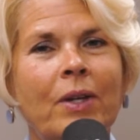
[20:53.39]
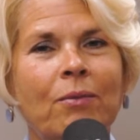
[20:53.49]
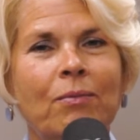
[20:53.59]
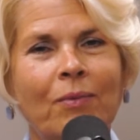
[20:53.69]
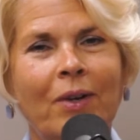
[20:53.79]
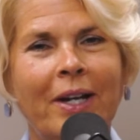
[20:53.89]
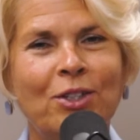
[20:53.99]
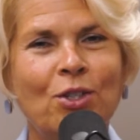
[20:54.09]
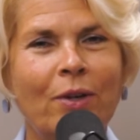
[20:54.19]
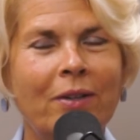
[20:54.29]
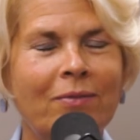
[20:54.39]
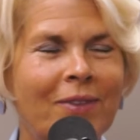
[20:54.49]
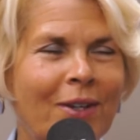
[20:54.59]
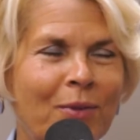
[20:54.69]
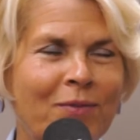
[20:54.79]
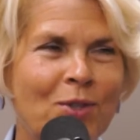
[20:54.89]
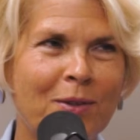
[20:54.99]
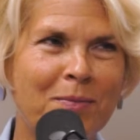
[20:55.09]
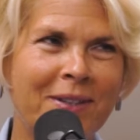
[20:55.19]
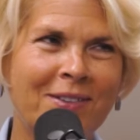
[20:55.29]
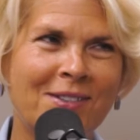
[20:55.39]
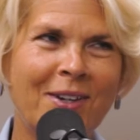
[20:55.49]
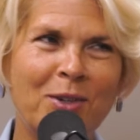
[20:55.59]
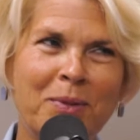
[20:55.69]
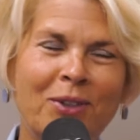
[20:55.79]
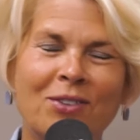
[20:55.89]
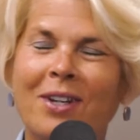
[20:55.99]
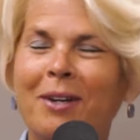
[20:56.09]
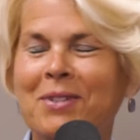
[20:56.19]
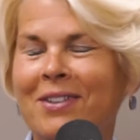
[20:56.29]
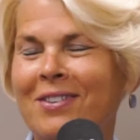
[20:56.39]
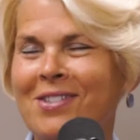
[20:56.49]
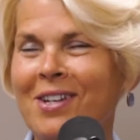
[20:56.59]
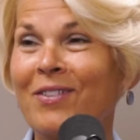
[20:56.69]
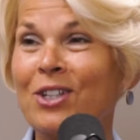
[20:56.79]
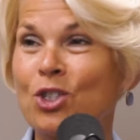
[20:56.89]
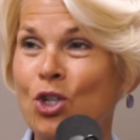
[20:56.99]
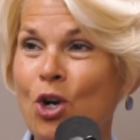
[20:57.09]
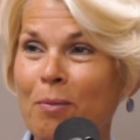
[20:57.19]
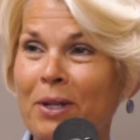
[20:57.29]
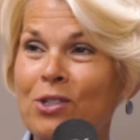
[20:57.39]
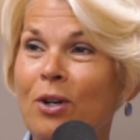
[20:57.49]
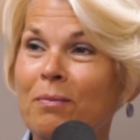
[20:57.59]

and I do it, we've talked about this 100 million times at the Salvation Army.